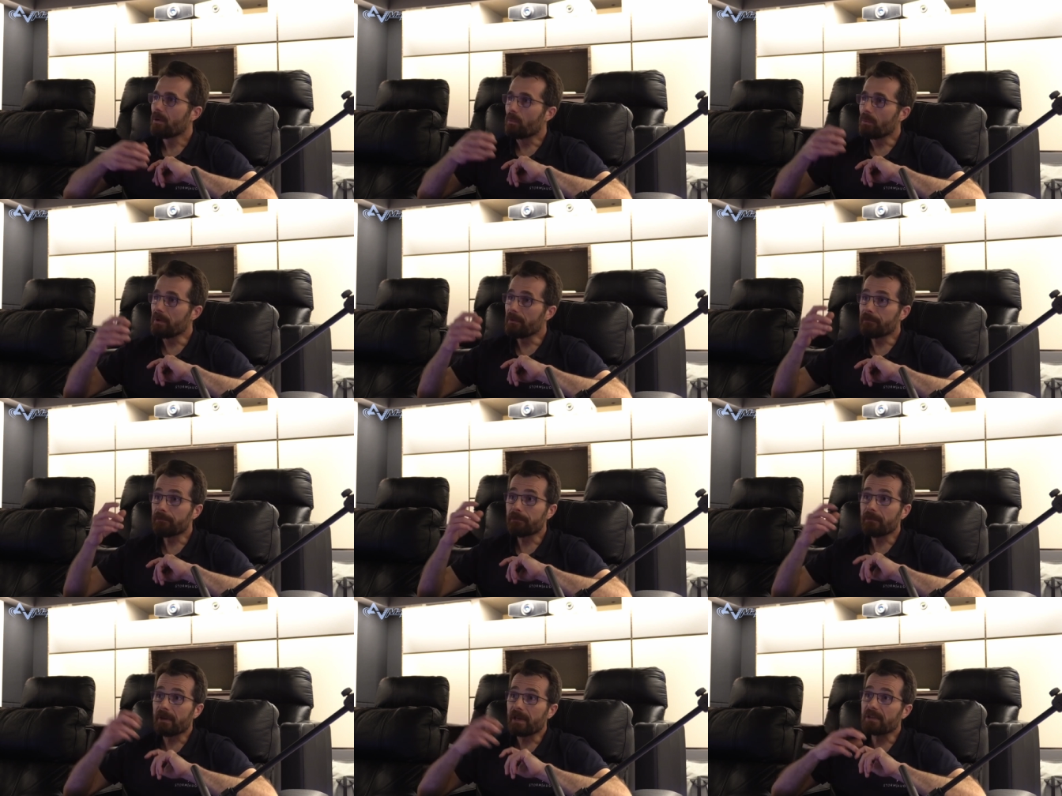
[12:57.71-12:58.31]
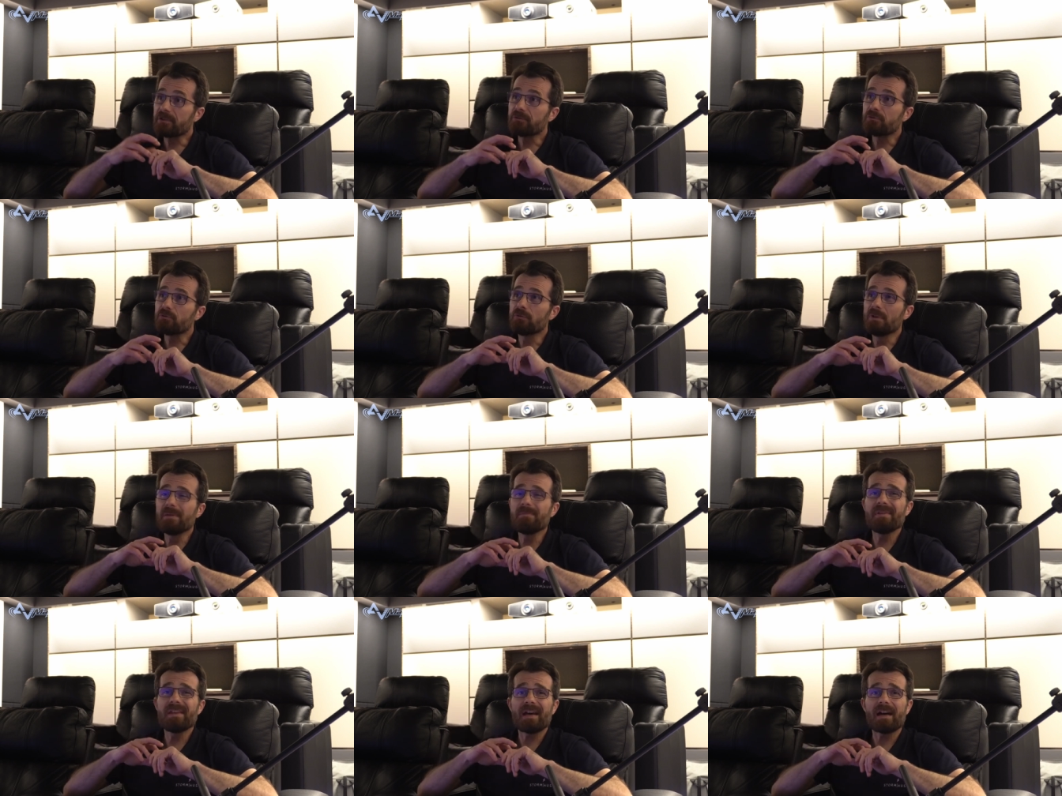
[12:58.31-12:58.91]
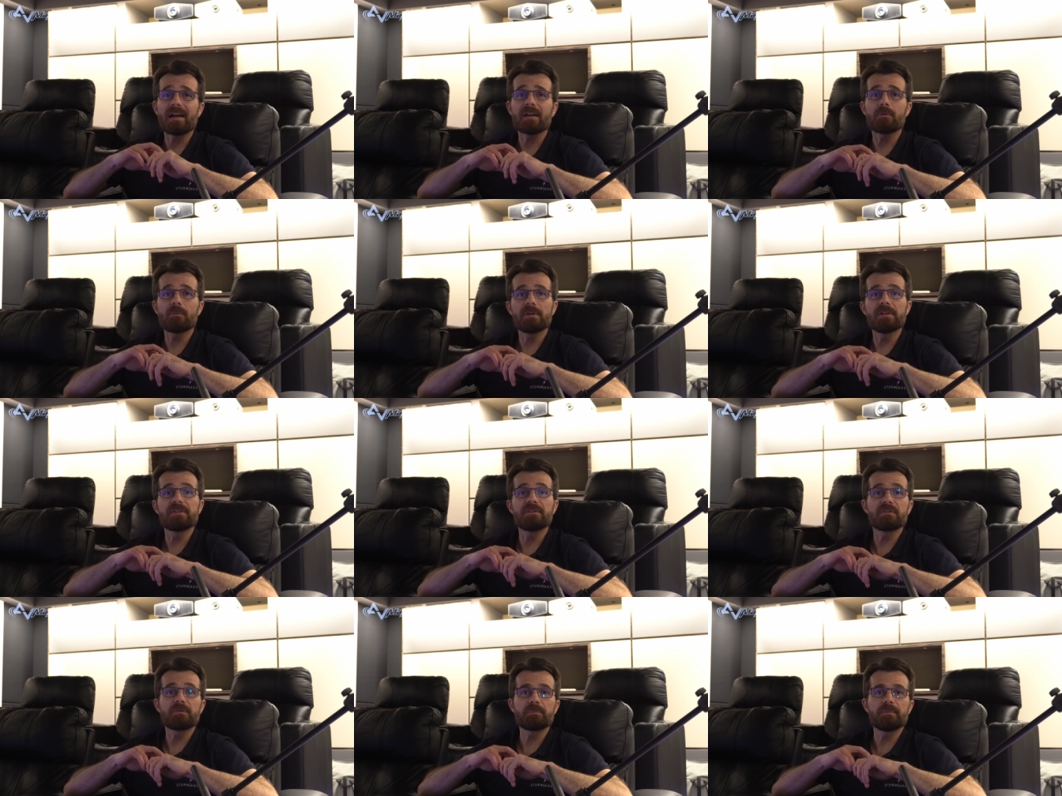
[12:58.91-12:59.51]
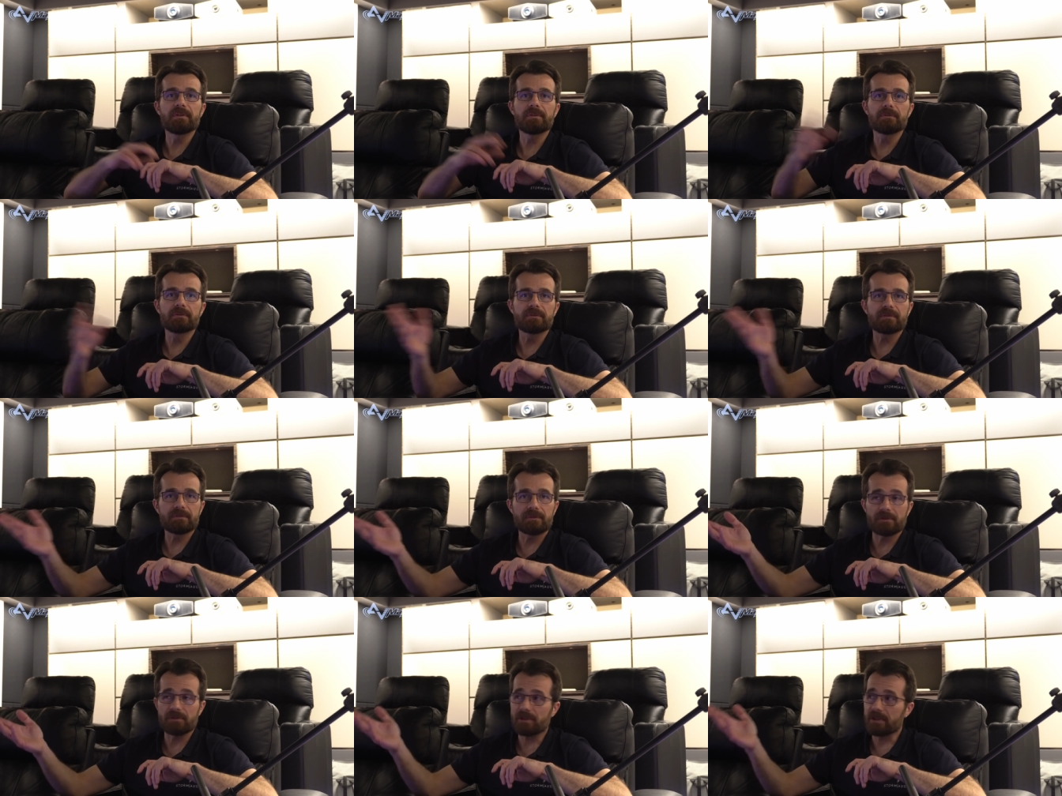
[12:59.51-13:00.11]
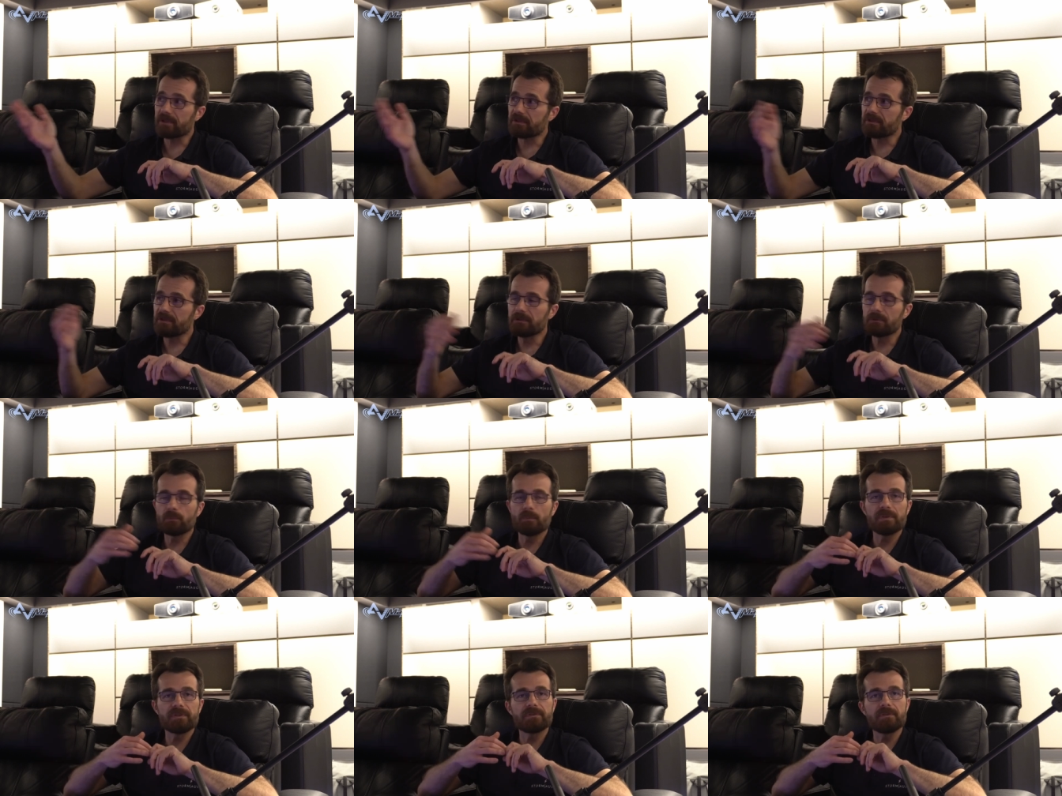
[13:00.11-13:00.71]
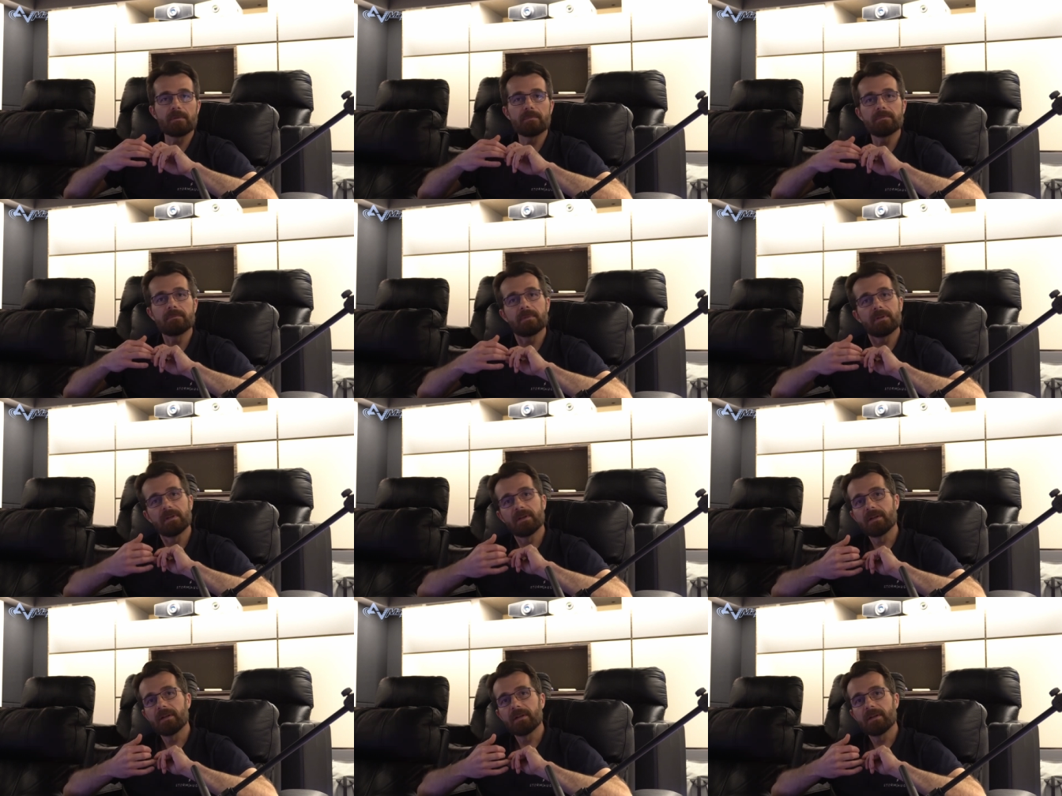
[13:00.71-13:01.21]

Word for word: with extremely high quality speakers, such as these Wisdom